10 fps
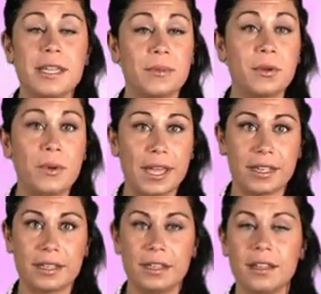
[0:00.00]
Tim
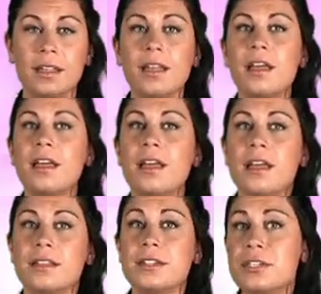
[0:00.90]
Kuik.
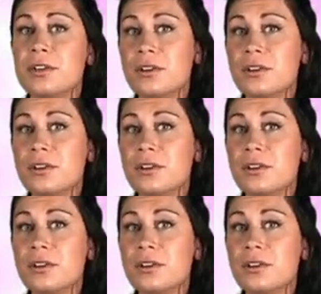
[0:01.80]
The two